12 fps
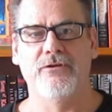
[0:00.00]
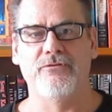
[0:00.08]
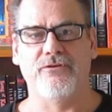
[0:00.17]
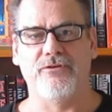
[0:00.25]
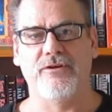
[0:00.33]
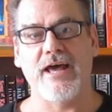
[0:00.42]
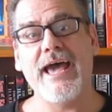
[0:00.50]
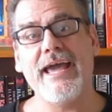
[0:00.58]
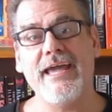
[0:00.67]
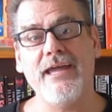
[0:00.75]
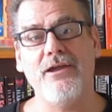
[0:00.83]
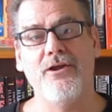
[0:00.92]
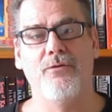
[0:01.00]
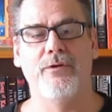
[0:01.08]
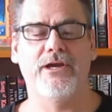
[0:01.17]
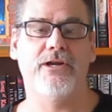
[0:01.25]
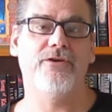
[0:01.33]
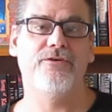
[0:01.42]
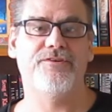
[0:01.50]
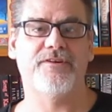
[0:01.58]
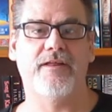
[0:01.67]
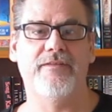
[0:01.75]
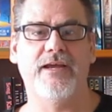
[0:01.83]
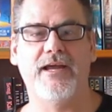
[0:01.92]
Today, we're going to do
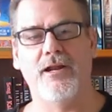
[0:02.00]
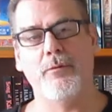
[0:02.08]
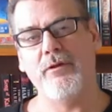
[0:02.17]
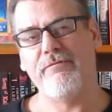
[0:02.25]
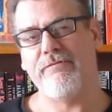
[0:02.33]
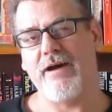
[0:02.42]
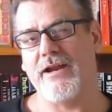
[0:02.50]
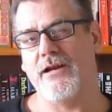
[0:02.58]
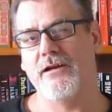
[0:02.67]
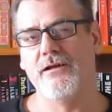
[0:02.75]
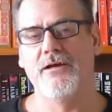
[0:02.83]
something a little bit fun.